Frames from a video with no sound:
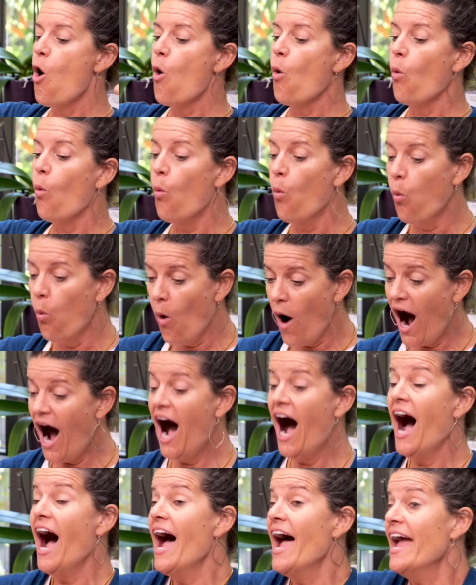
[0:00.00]

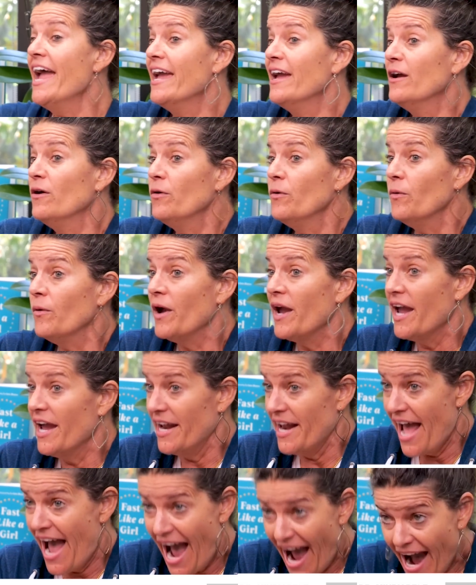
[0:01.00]
Why
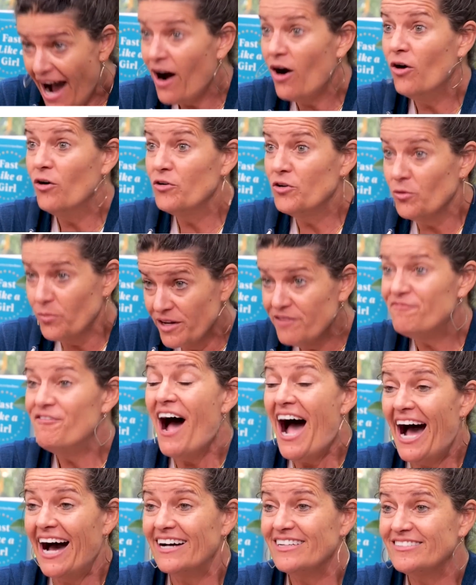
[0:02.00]
and how do we
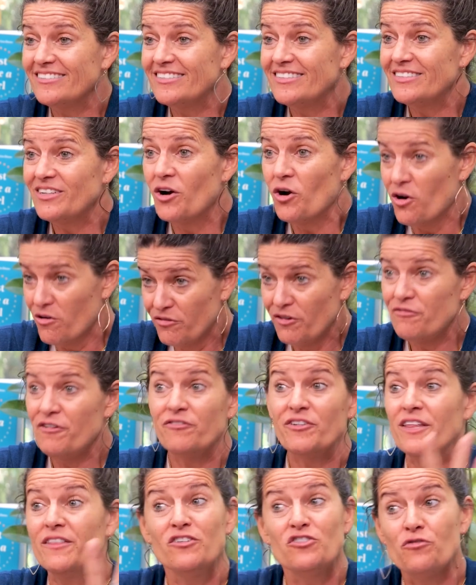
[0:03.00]
fast over
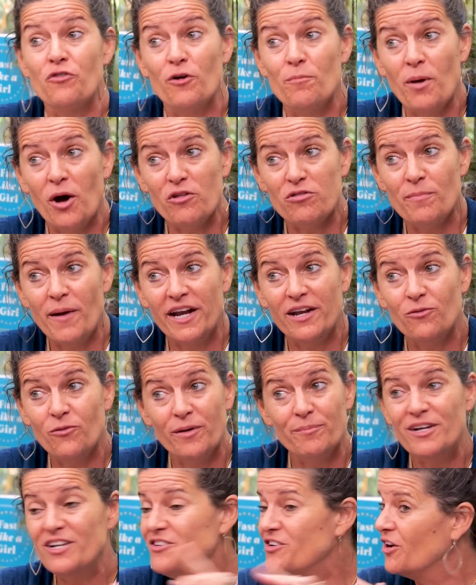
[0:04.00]
50? And this is for both men and
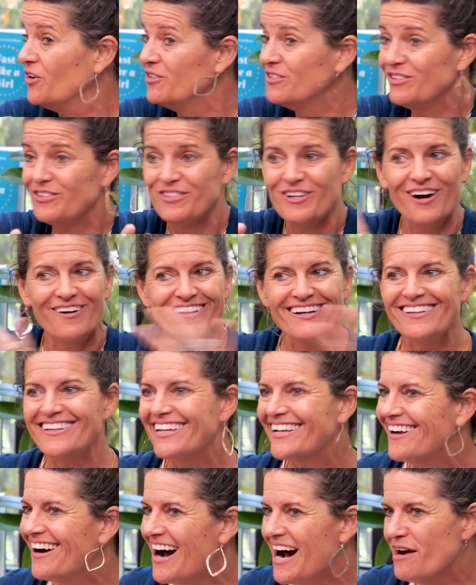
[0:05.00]
women. Don't, don't
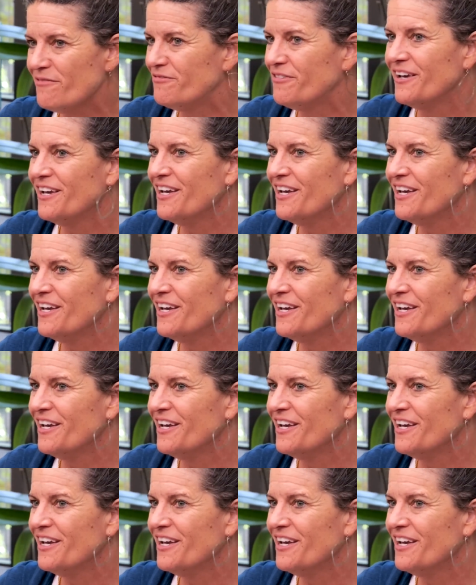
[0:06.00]
click off